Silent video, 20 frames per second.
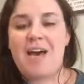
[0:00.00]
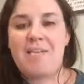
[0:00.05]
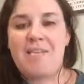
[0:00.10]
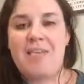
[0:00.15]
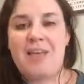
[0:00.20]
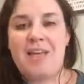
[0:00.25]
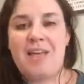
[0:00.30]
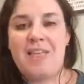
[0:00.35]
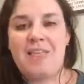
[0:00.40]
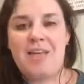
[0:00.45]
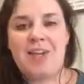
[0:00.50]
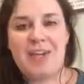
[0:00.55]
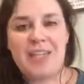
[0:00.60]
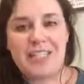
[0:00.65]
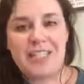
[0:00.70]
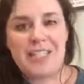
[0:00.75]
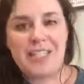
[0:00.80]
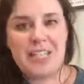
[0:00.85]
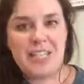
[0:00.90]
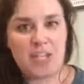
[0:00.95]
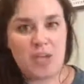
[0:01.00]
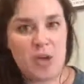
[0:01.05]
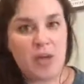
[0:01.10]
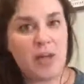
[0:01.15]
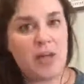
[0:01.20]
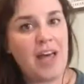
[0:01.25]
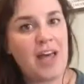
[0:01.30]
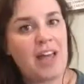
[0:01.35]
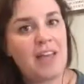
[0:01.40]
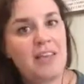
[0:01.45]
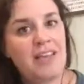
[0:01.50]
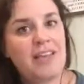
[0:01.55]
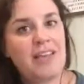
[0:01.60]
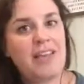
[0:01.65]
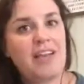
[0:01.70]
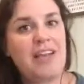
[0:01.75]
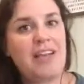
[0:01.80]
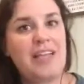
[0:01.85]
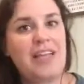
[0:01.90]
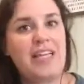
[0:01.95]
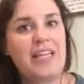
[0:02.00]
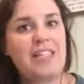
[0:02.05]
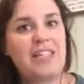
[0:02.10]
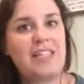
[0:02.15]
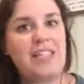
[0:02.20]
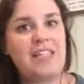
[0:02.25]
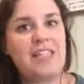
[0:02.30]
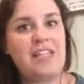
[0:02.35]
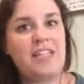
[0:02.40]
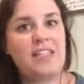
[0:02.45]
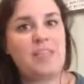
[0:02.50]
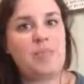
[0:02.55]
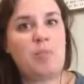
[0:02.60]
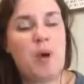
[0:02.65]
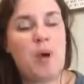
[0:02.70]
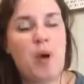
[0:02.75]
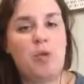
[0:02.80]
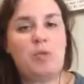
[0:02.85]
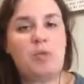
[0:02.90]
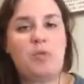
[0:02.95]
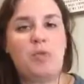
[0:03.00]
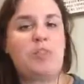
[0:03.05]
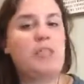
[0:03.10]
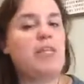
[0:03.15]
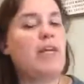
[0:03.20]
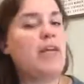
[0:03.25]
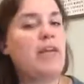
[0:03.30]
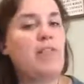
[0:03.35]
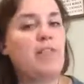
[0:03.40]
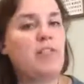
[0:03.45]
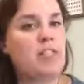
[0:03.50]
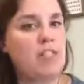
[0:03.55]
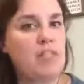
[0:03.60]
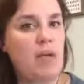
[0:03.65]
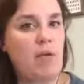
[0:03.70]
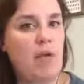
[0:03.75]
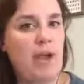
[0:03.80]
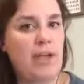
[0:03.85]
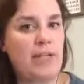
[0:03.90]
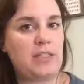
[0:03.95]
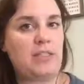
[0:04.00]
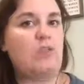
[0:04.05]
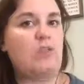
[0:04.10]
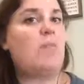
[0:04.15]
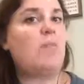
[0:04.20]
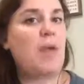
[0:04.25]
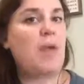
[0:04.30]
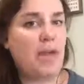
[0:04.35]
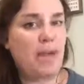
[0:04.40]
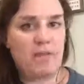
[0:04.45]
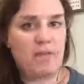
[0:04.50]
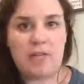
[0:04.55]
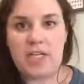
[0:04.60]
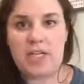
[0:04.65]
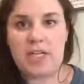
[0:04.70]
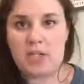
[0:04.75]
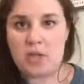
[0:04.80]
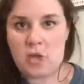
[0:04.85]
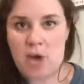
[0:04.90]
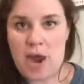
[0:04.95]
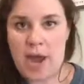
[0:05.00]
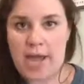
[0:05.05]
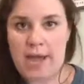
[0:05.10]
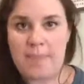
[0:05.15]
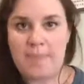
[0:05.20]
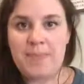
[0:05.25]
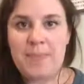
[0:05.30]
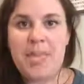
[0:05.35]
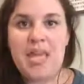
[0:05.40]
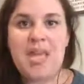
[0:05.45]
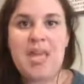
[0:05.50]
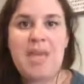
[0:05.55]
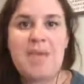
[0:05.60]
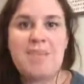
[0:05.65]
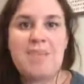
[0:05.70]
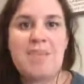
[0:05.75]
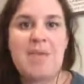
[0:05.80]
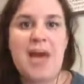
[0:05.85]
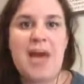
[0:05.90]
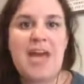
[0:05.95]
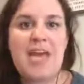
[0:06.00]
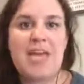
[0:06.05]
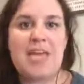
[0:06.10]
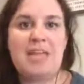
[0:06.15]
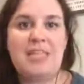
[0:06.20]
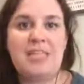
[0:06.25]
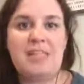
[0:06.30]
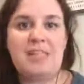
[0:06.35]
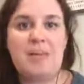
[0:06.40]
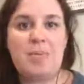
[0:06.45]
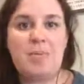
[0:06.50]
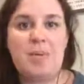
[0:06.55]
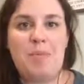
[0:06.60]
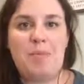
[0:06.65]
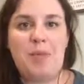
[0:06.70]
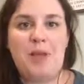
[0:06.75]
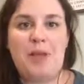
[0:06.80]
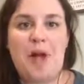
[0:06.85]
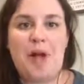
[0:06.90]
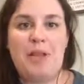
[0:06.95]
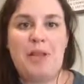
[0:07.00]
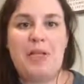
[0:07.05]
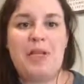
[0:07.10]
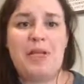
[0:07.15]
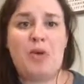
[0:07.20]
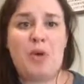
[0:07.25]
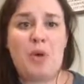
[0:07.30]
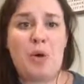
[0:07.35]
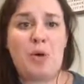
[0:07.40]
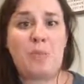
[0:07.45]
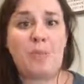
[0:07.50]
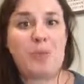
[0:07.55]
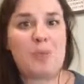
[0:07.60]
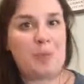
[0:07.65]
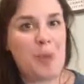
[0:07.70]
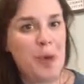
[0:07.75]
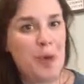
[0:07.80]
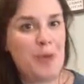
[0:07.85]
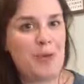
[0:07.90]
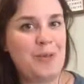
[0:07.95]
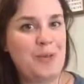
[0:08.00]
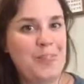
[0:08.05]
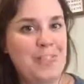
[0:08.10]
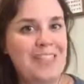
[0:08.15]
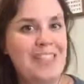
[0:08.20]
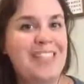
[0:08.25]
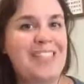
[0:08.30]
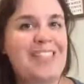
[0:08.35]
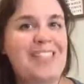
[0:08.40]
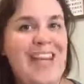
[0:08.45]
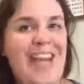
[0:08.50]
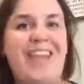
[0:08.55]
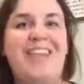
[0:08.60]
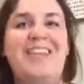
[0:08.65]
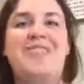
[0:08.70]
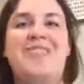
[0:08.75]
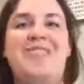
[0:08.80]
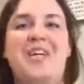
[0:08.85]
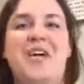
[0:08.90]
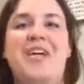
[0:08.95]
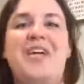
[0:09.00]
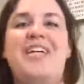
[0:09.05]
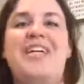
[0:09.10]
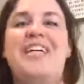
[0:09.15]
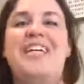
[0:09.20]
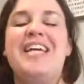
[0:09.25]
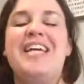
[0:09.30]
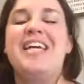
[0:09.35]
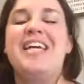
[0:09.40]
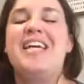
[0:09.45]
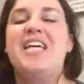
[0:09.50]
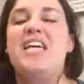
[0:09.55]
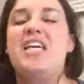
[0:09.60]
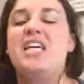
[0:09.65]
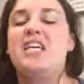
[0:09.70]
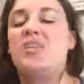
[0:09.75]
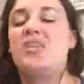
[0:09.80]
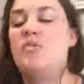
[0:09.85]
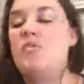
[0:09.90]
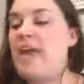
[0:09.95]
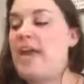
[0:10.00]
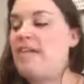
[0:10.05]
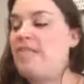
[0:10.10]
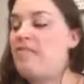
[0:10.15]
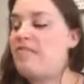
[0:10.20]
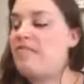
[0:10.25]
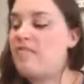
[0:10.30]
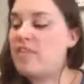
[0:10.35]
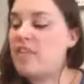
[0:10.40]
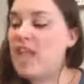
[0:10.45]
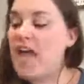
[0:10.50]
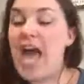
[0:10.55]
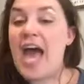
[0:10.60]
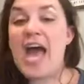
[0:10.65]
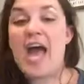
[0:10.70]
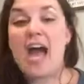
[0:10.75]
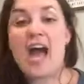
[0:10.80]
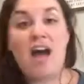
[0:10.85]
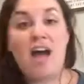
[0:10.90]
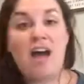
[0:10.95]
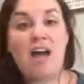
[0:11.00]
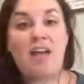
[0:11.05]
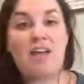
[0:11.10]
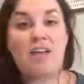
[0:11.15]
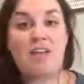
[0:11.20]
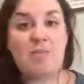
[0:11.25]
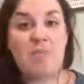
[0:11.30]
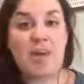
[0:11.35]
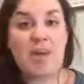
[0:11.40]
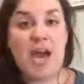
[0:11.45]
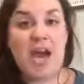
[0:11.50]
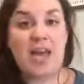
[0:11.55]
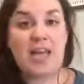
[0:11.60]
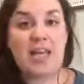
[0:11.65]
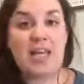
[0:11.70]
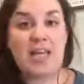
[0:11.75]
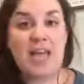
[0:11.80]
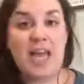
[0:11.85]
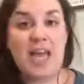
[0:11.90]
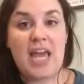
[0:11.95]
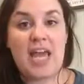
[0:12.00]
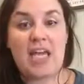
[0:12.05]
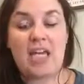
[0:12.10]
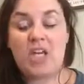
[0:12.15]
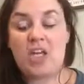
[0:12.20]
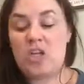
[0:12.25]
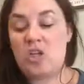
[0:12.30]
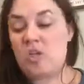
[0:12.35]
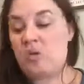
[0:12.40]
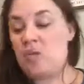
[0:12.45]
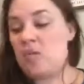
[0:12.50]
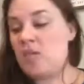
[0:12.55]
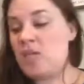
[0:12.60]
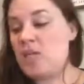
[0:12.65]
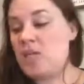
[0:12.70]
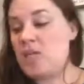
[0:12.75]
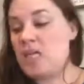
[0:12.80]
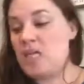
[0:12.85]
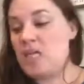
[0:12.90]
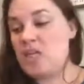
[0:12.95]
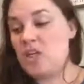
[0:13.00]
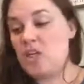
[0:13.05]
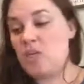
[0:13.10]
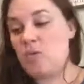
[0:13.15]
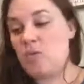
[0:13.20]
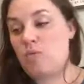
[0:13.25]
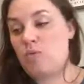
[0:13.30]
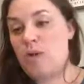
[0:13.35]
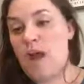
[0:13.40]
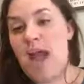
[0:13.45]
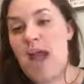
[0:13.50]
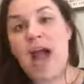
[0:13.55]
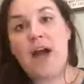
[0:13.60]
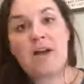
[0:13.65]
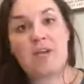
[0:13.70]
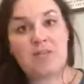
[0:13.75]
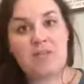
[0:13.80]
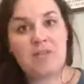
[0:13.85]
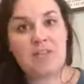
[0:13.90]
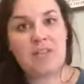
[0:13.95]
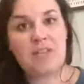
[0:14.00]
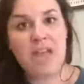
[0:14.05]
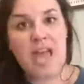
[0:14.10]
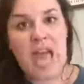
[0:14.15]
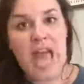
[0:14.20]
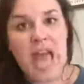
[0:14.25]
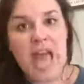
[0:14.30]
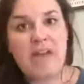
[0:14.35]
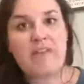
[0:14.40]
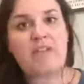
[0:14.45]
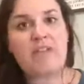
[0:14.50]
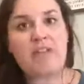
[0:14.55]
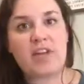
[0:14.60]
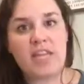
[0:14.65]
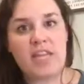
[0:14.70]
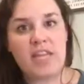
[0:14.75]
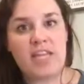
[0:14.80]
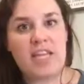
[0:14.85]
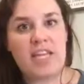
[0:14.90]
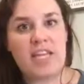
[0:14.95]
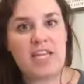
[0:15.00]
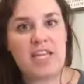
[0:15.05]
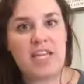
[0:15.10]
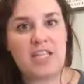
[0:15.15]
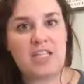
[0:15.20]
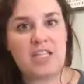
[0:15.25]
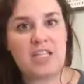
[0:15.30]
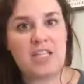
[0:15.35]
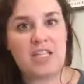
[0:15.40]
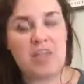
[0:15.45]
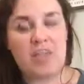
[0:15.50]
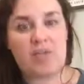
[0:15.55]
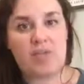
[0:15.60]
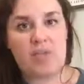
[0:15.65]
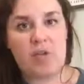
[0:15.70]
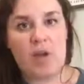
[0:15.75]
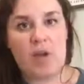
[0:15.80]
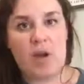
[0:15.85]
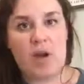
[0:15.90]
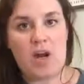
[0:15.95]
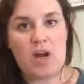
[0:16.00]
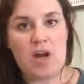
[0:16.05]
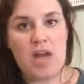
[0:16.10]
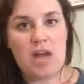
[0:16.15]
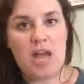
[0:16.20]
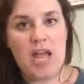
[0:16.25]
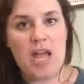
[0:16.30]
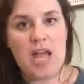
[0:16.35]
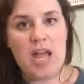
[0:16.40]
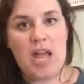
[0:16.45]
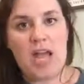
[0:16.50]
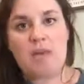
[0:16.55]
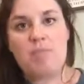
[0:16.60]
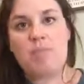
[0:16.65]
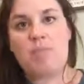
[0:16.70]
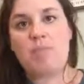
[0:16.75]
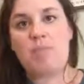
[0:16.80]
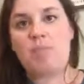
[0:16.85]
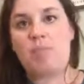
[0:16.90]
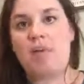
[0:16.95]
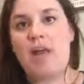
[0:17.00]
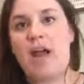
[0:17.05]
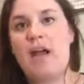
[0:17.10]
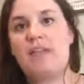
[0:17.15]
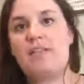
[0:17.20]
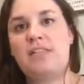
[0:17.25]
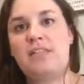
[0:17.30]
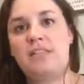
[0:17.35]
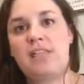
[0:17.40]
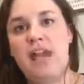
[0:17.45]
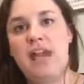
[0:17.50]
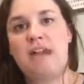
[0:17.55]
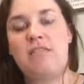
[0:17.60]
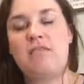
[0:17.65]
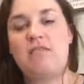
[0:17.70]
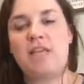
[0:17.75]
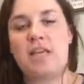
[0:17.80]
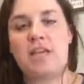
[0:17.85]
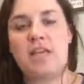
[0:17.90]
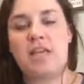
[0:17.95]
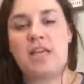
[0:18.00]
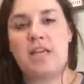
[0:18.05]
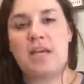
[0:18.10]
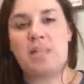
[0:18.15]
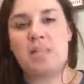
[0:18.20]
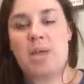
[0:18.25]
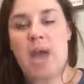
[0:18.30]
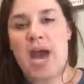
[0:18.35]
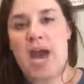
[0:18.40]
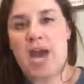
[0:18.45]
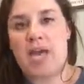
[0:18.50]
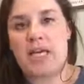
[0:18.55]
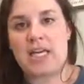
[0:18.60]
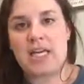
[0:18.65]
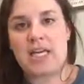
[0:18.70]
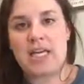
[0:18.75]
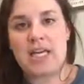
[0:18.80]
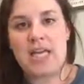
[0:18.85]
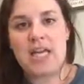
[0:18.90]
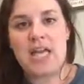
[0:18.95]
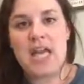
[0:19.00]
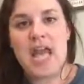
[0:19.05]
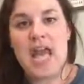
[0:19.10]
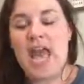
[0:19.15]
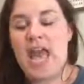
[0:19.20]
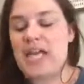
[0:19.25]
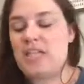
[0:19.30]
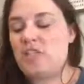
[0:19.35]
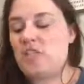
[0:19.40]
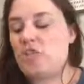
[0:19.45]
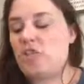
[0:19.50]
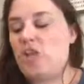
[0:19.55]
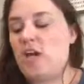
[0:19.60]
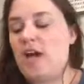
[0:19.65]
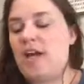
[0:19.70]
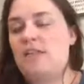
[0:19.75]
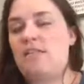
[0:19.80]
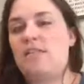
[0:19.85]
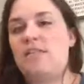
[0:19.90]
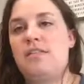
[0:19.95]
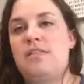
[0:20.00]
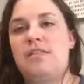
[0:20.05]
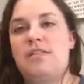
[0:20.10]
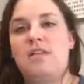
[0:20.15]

If you're into yoga, there is this pose, which I never say right, so I'm not even going to try. But some people call it corpse pose. It's kind of dark. You lay flat on your back and you ground everything into the floor and press everything back and just